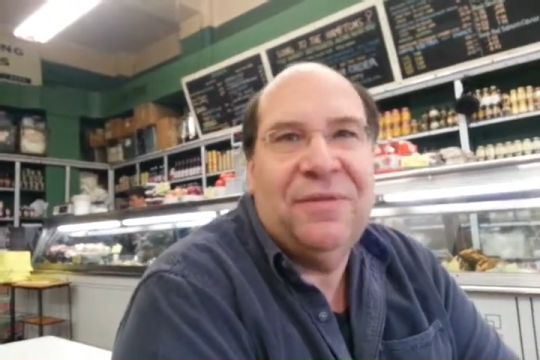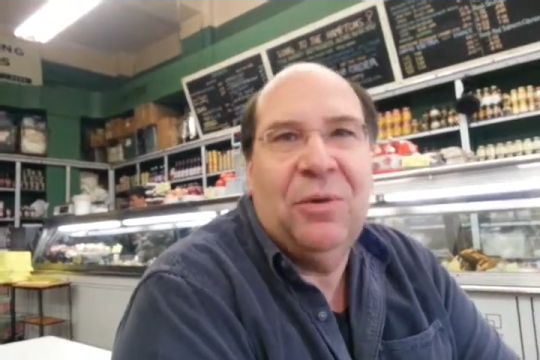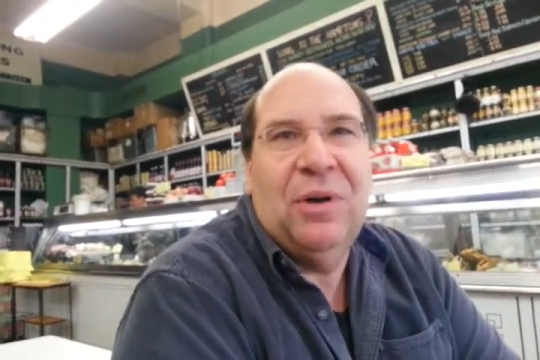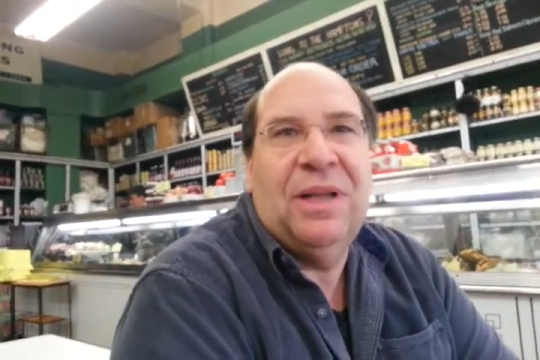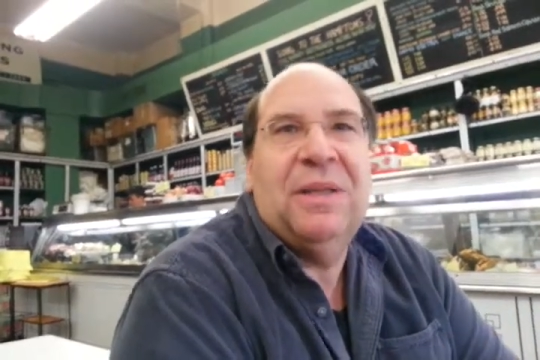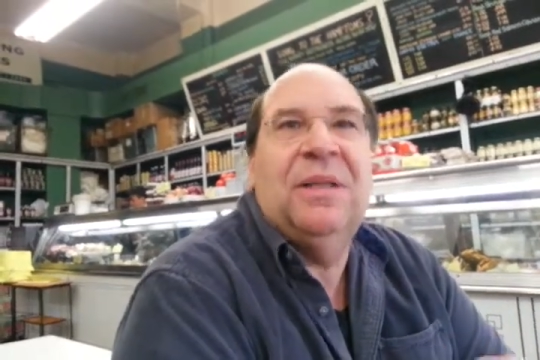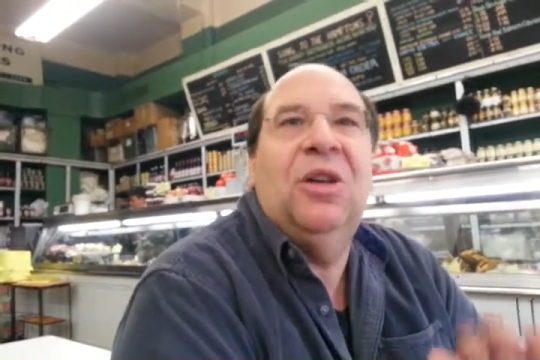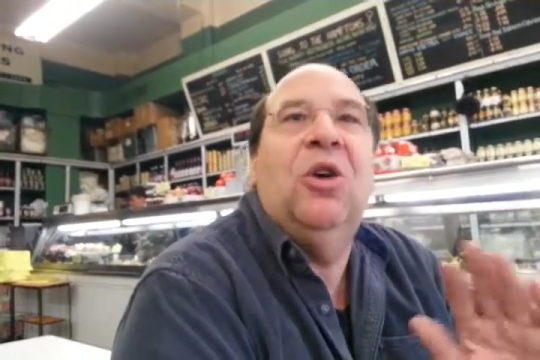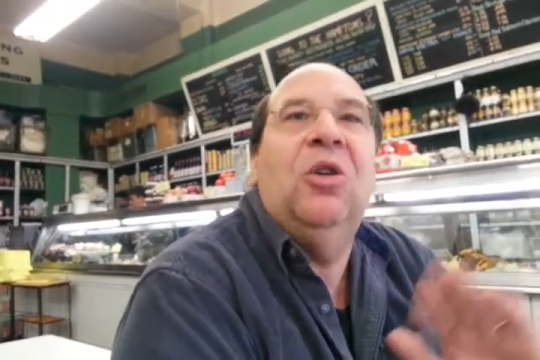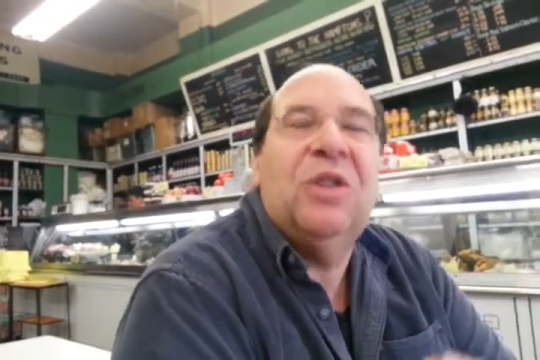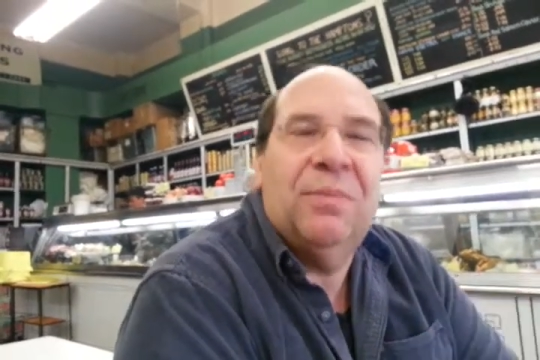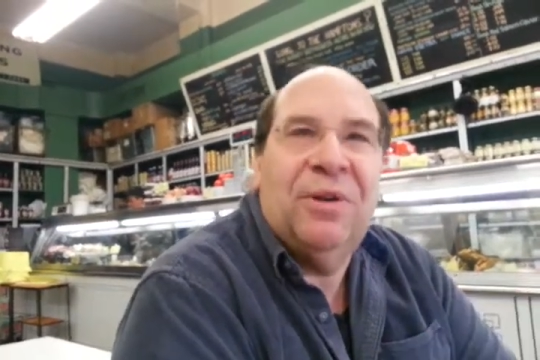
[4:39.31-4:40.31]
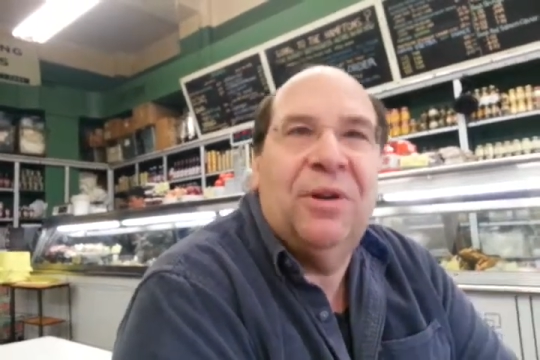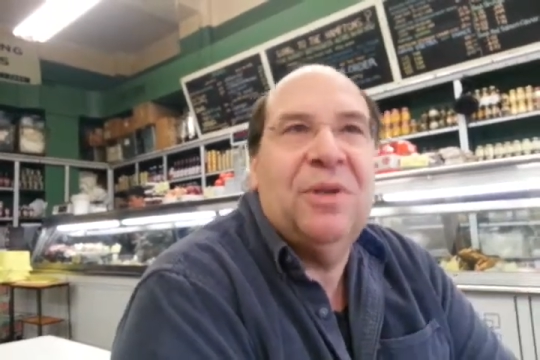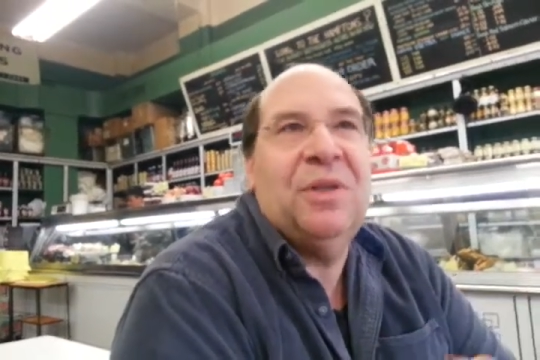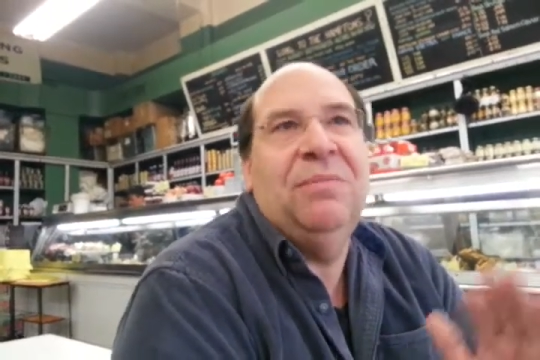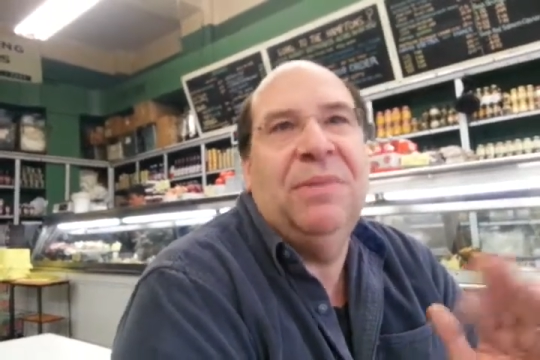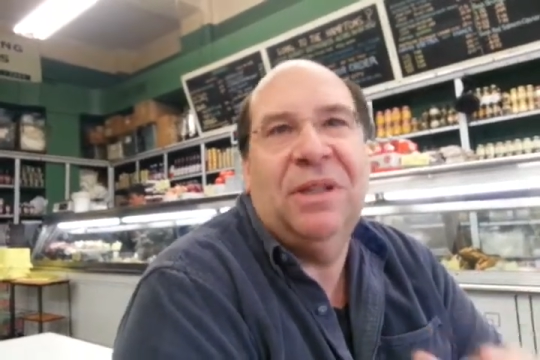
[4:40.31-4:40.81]
40s, an older
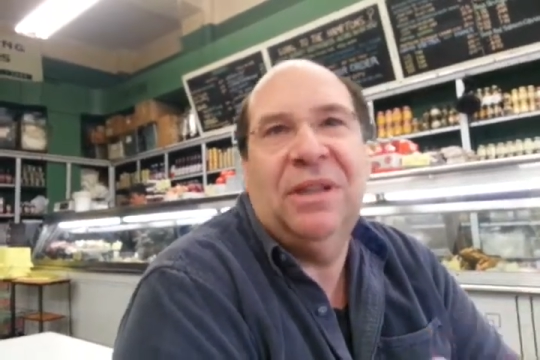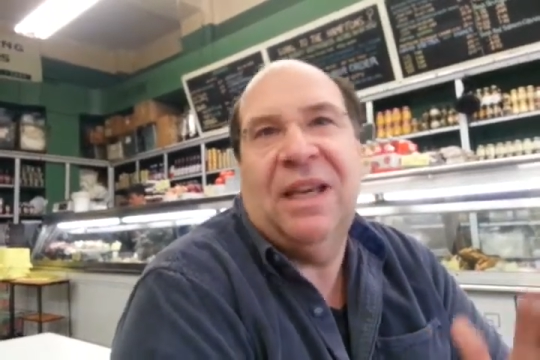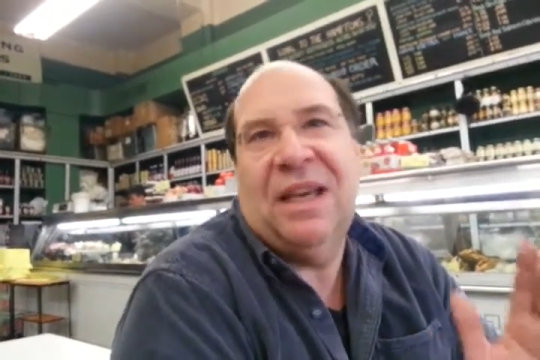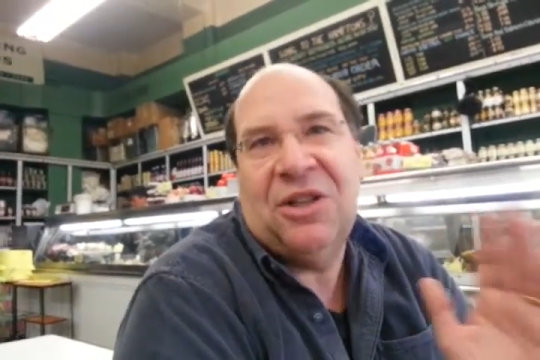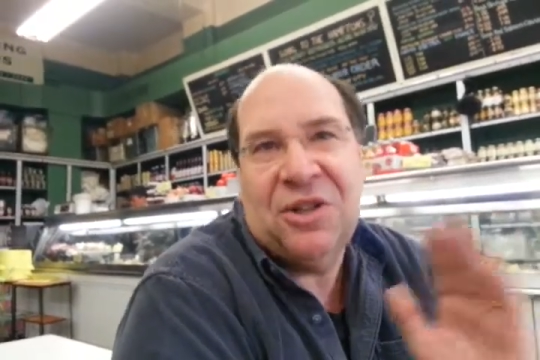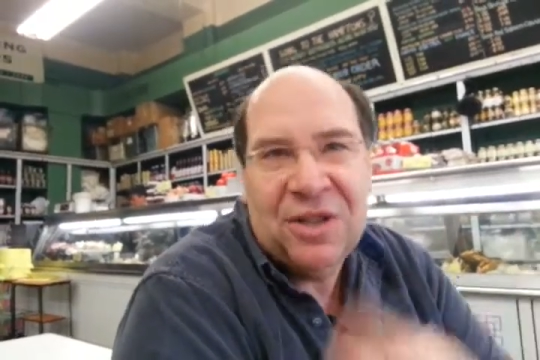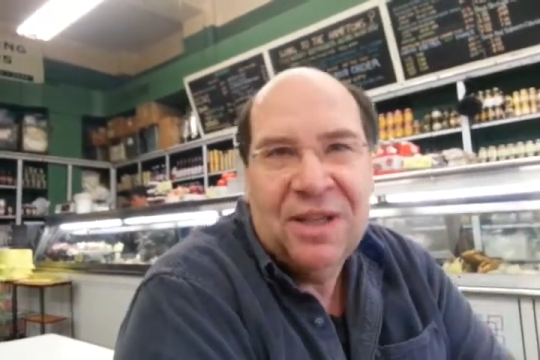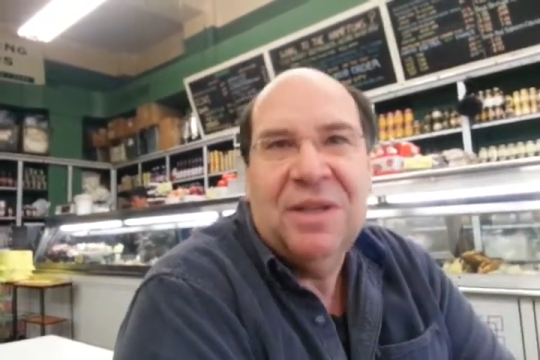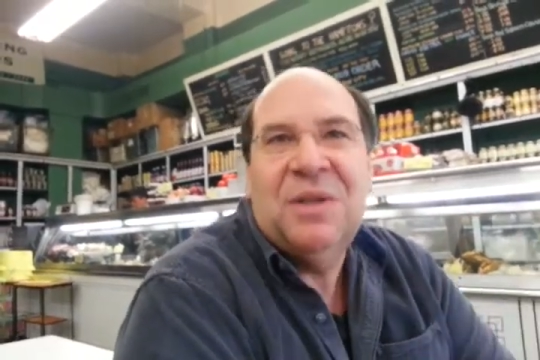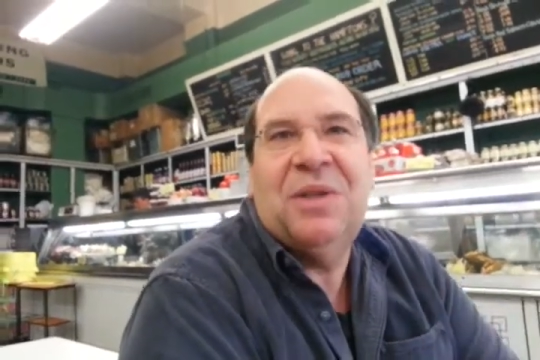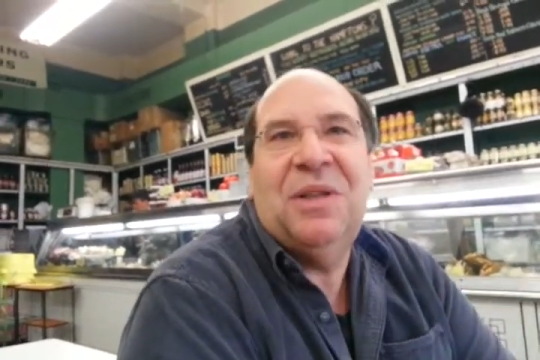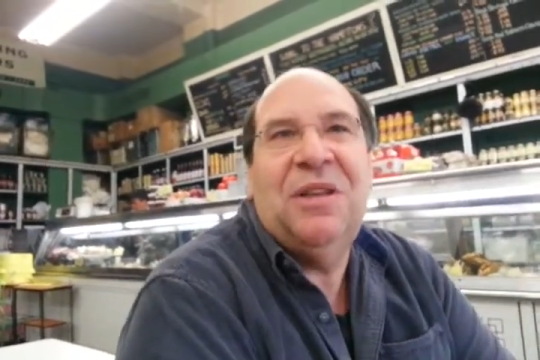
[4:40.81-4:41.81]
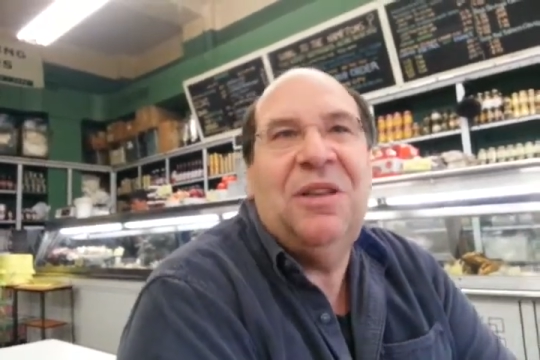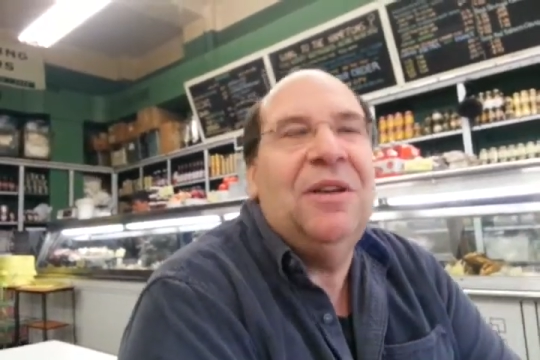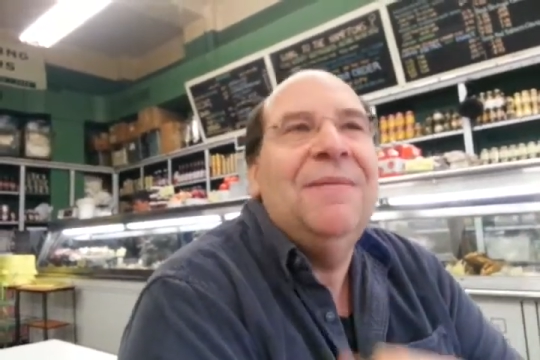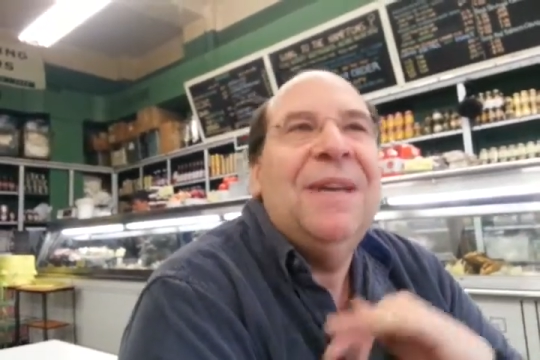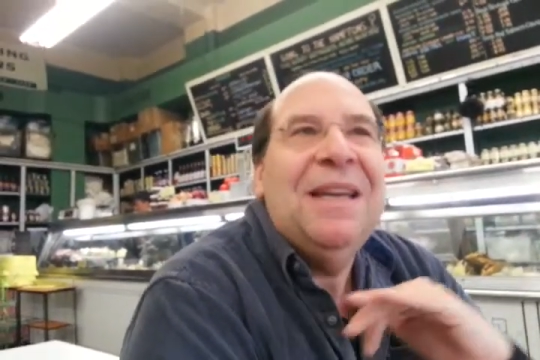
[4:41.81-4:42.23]
person, middle-aged, senior.